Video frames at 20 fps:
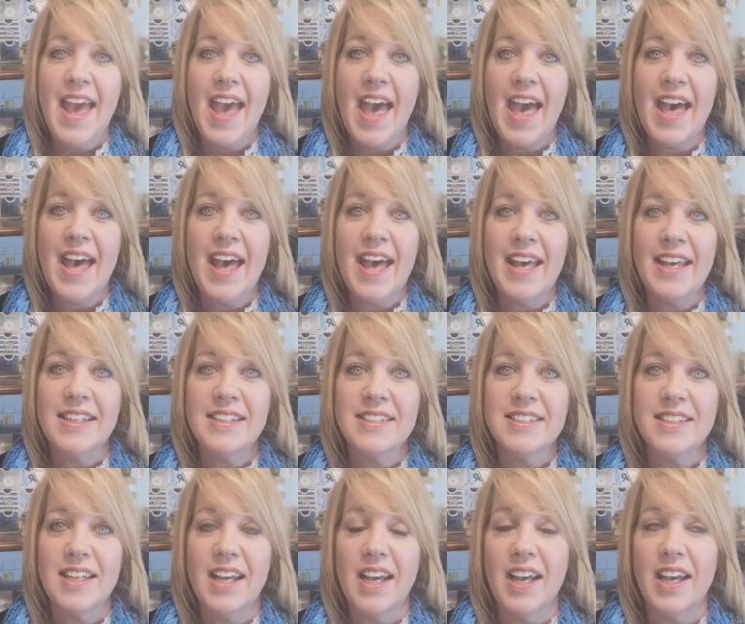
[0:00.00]

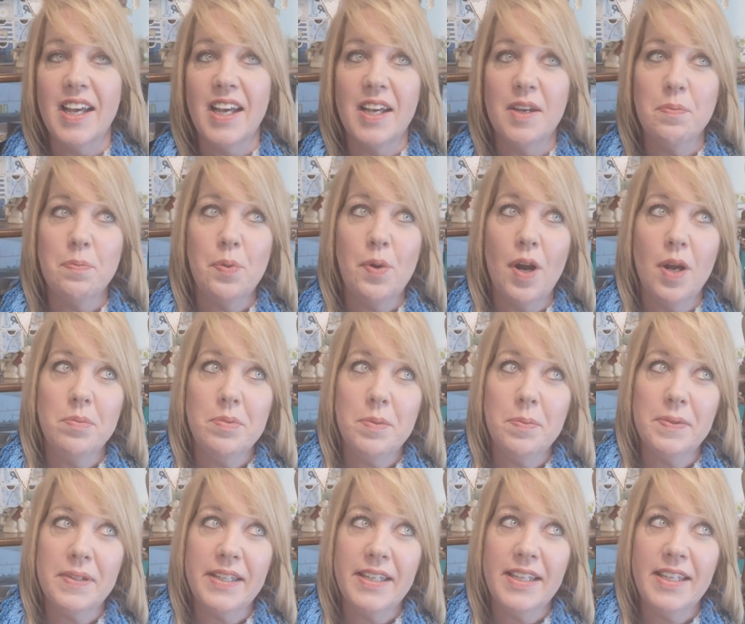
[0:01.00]
And
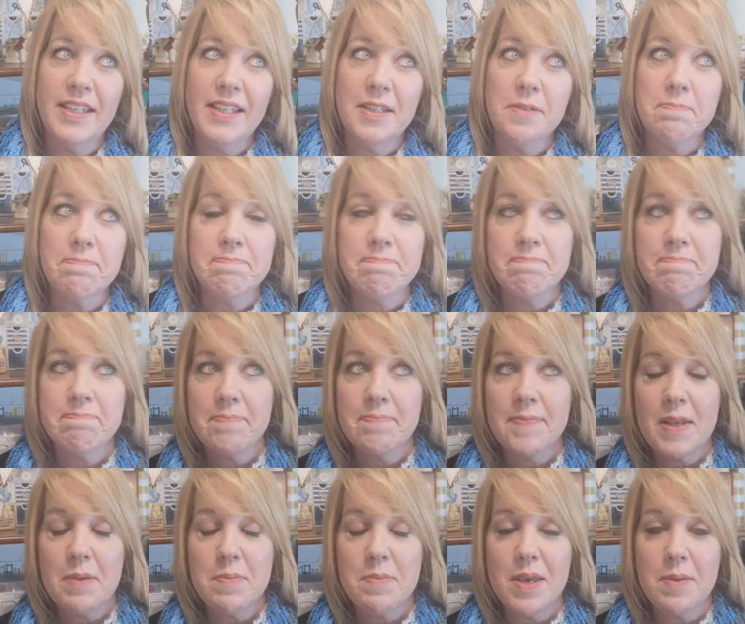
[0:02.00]
probably
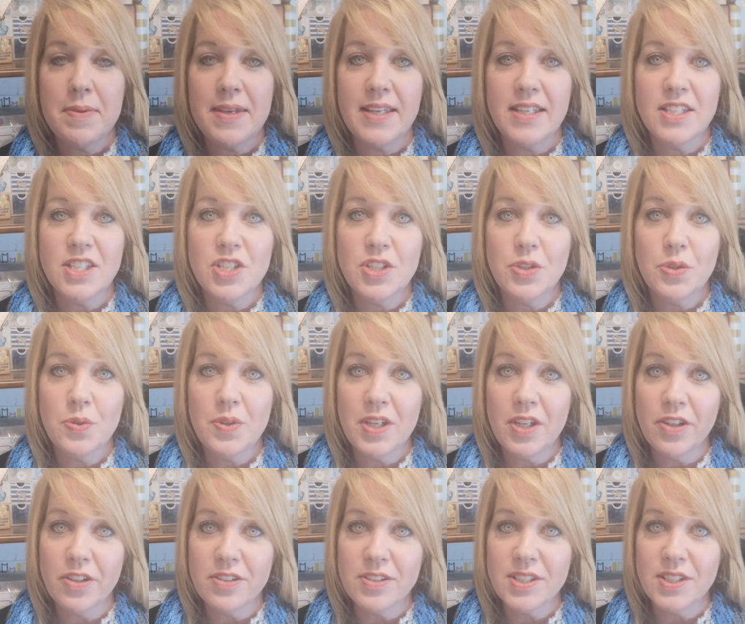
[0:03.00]
maybe 2
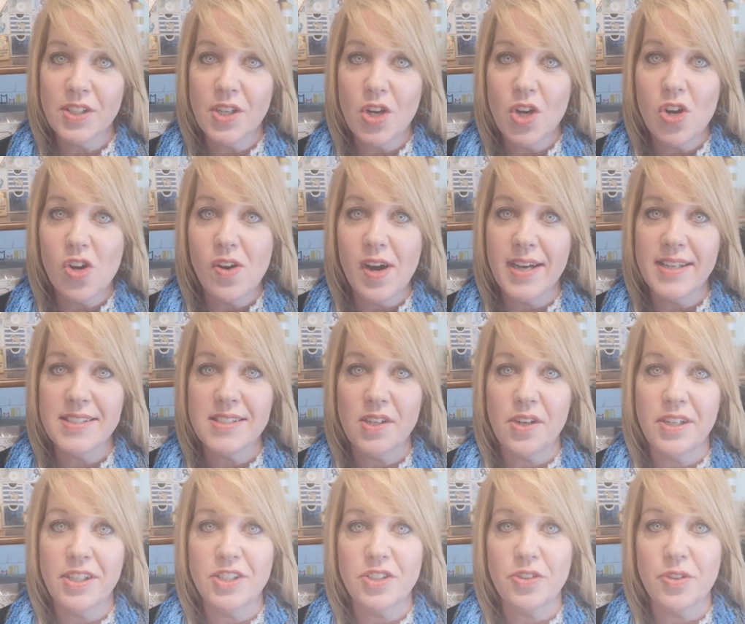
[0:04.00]
years ago, I
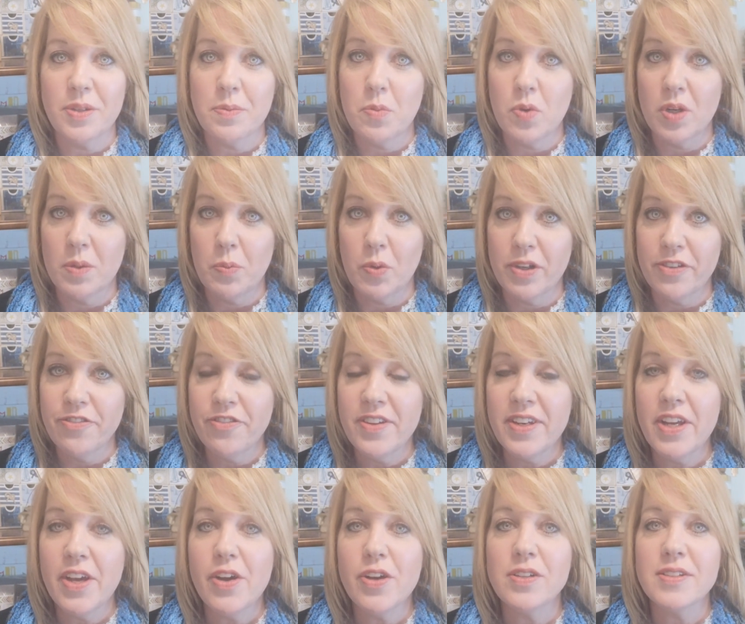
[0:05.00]
started doing more and more
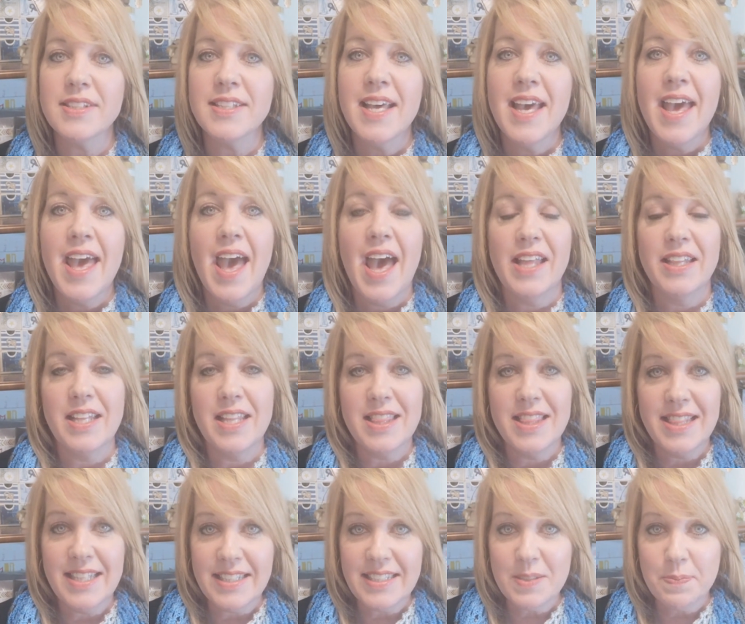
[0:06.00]
videos. And then
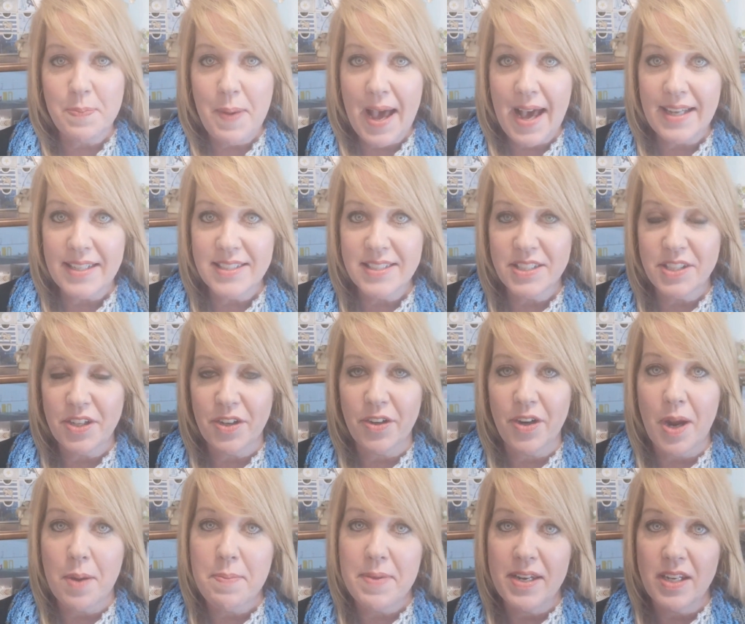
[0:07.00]
this past year,
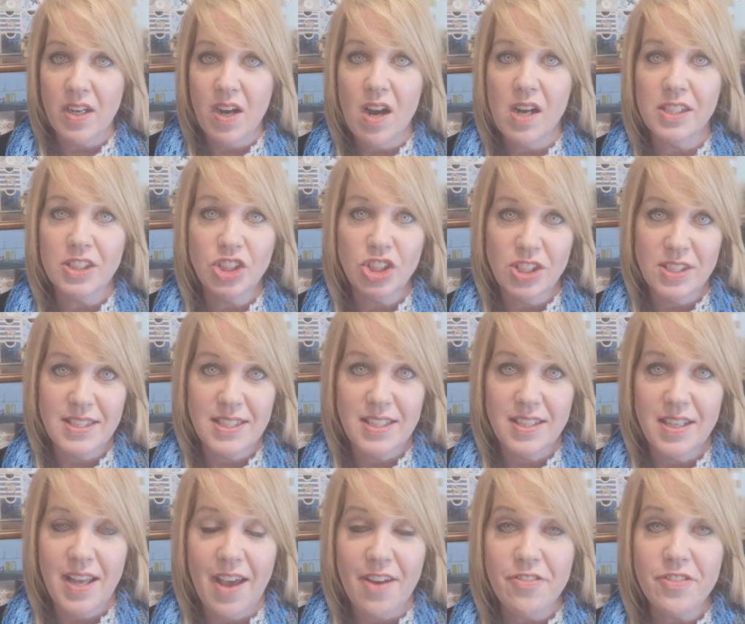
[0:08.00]
I made a conscious
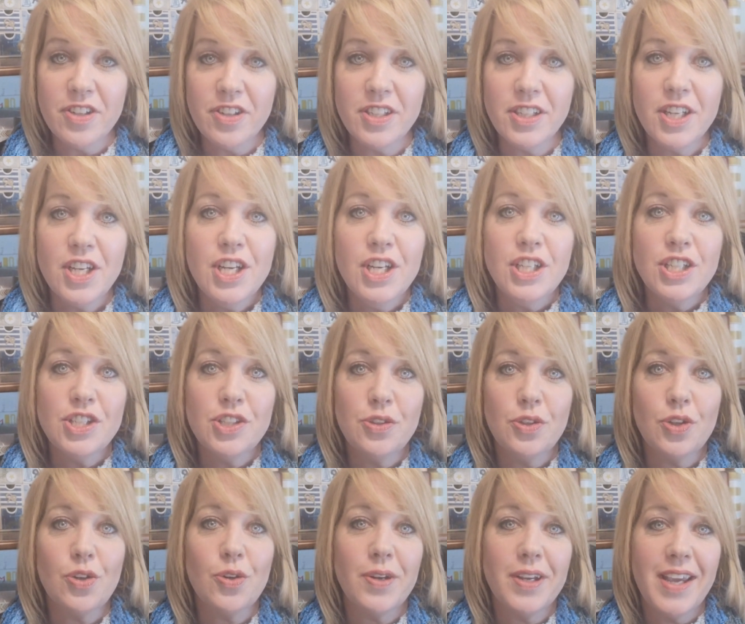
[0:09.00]
effort to
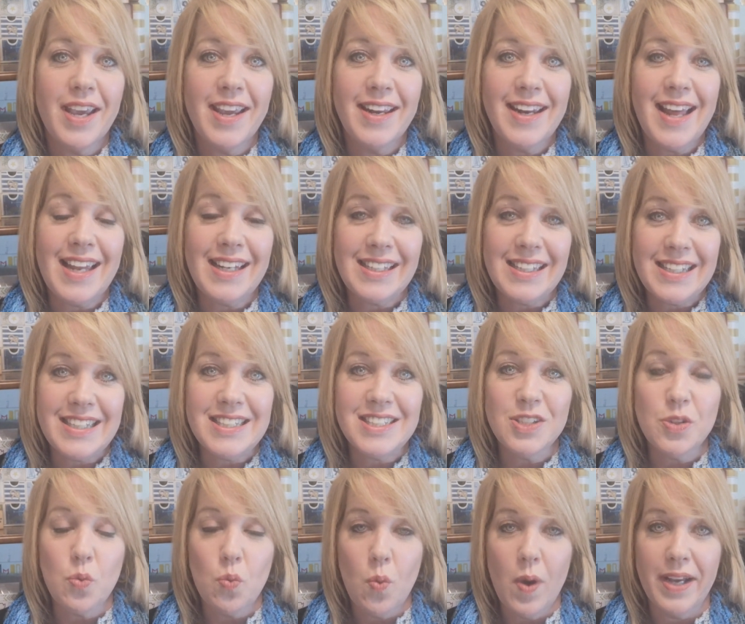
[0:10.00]
create at
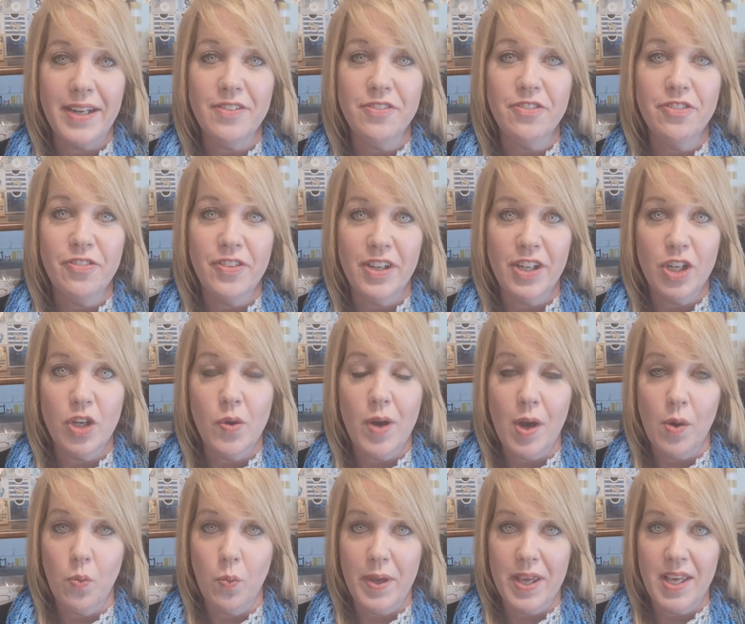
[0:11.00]
least one video
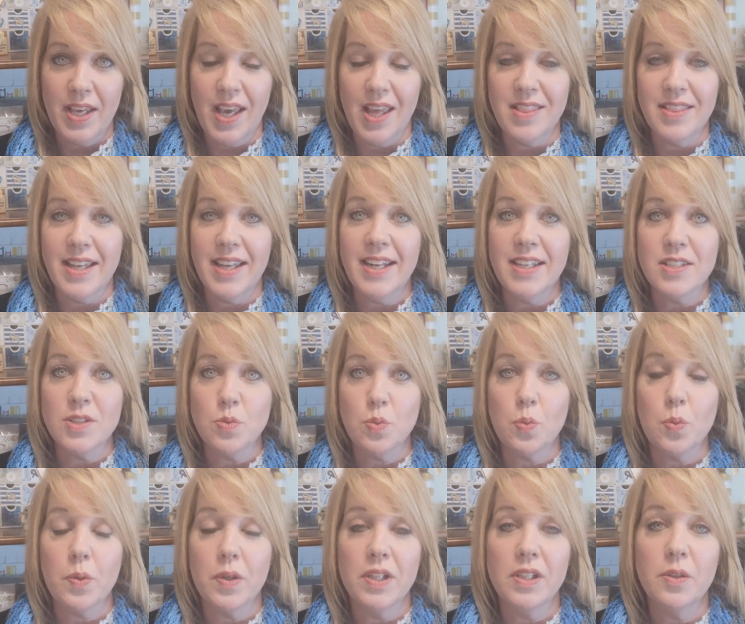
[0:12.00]
a week, and that has
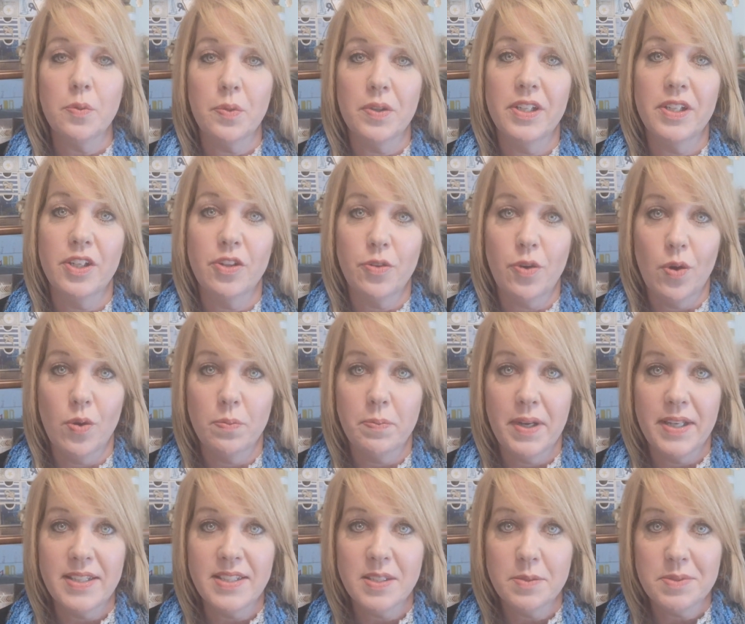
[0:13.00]
really grown
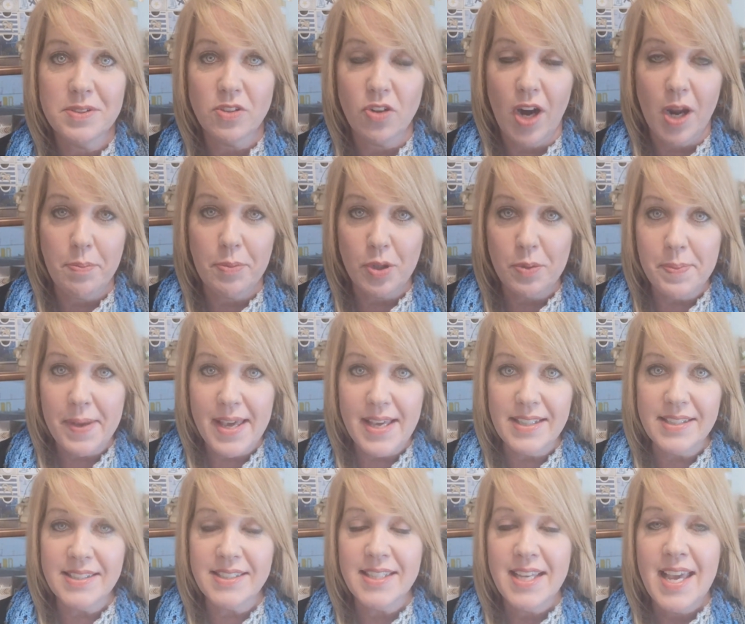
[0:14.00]
my subscriber
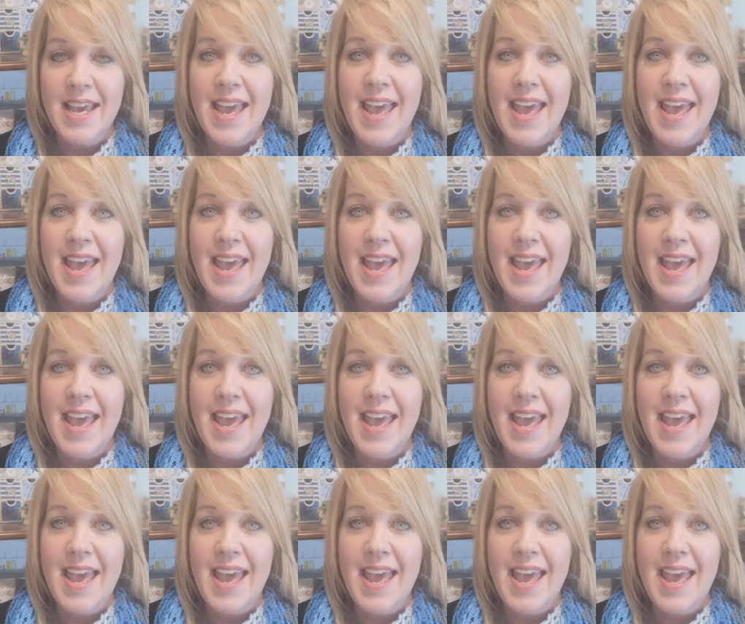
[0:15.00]
base.